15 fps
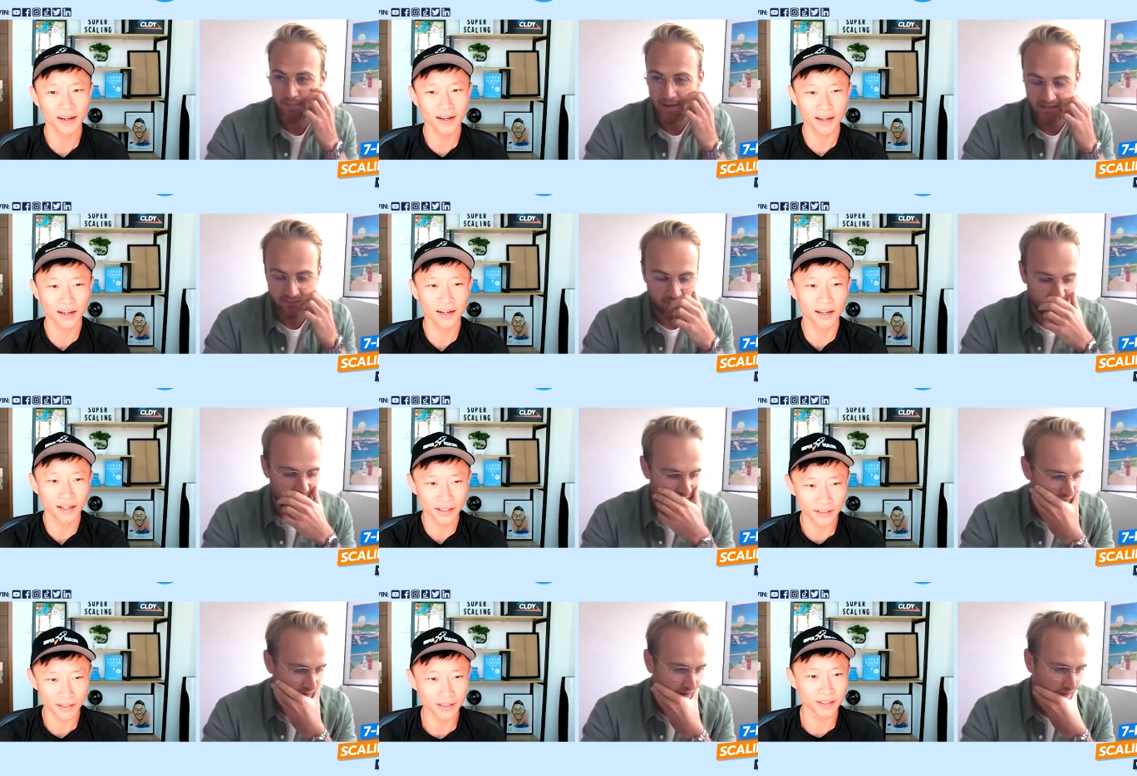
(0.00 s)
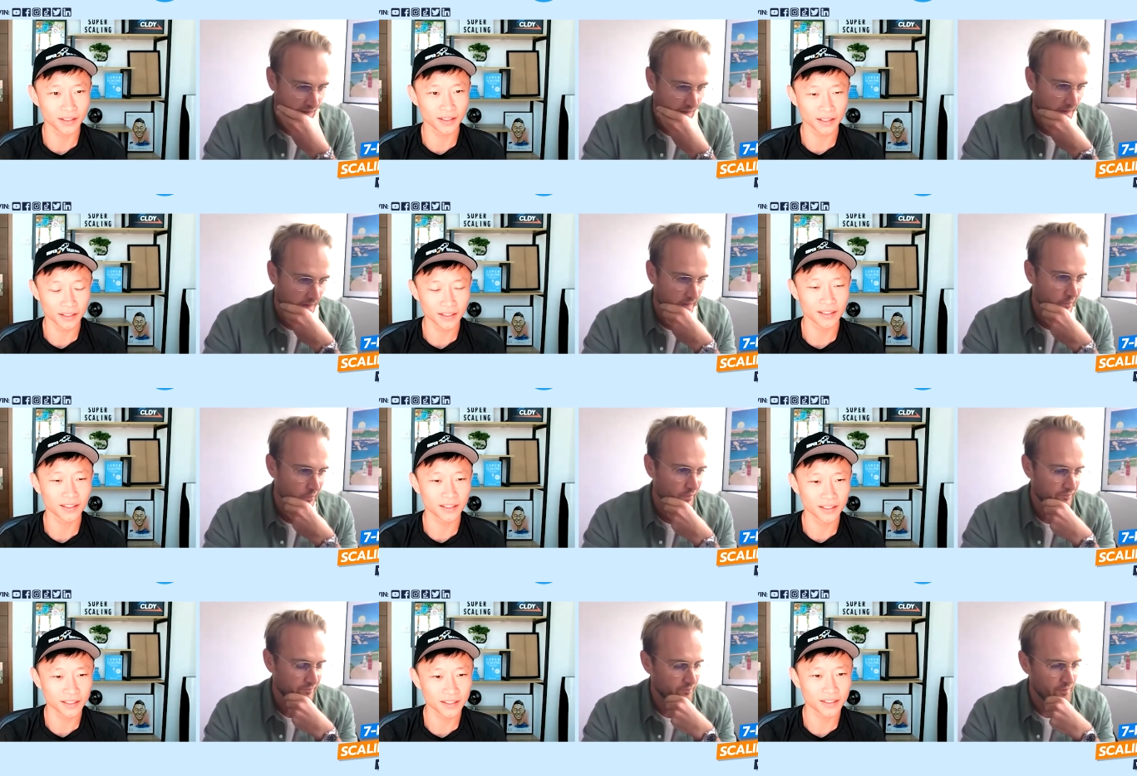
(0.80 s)
Speaker 1: best friend as well. Uh,
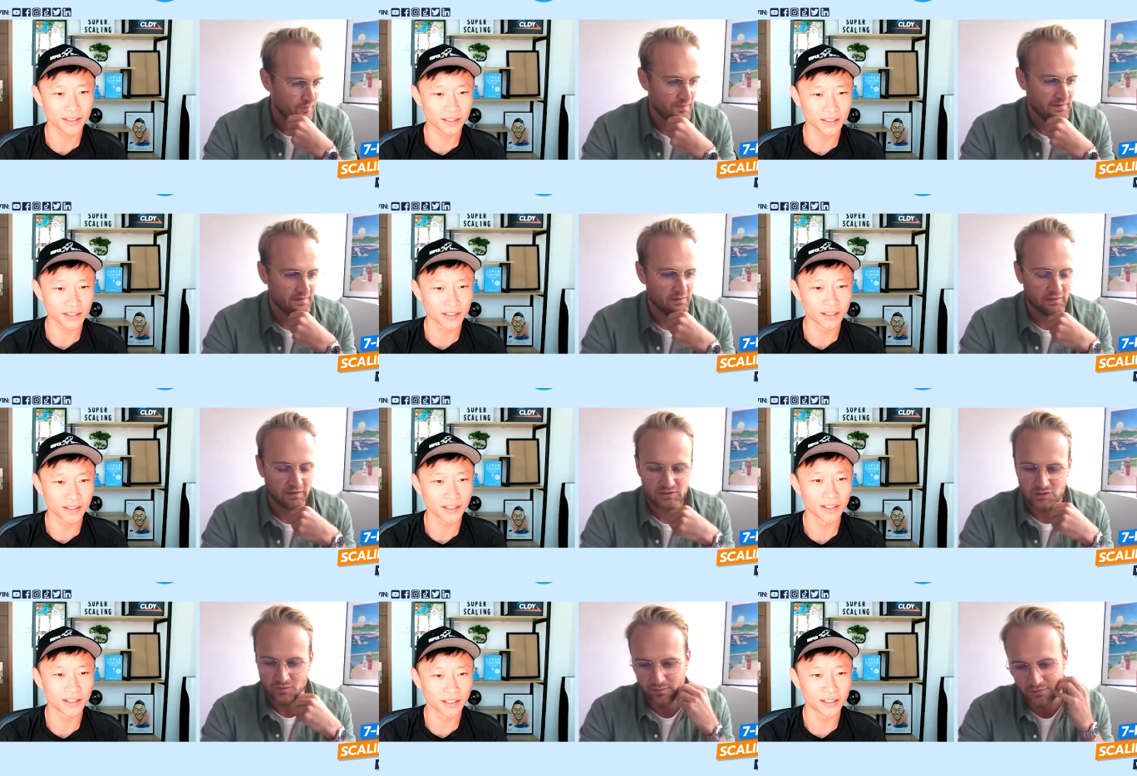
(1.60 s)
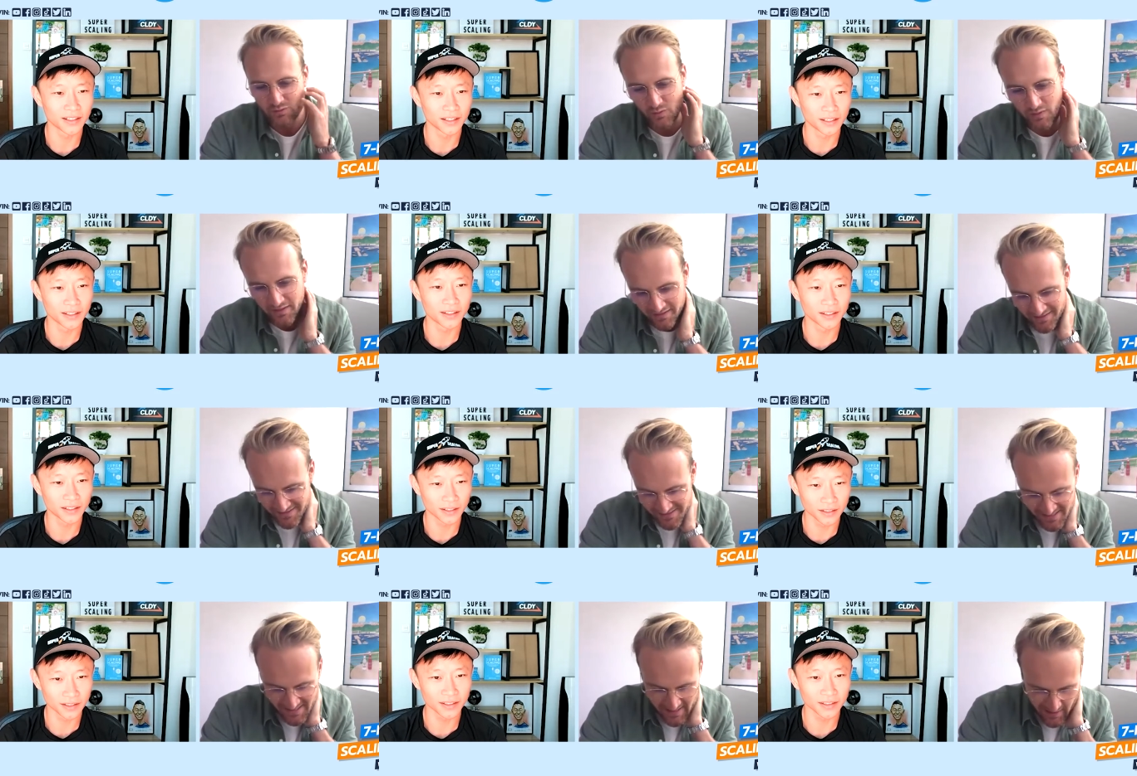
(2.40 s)
we've we've been knowing each other for twenty
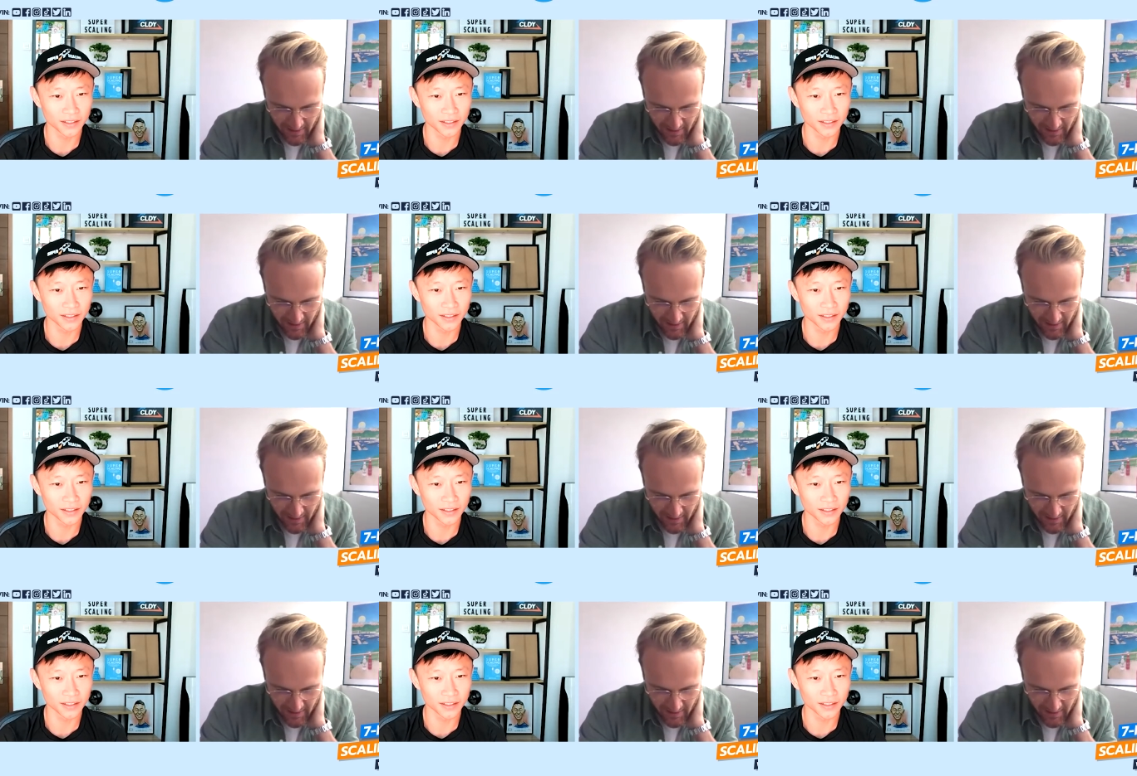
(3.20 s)
years.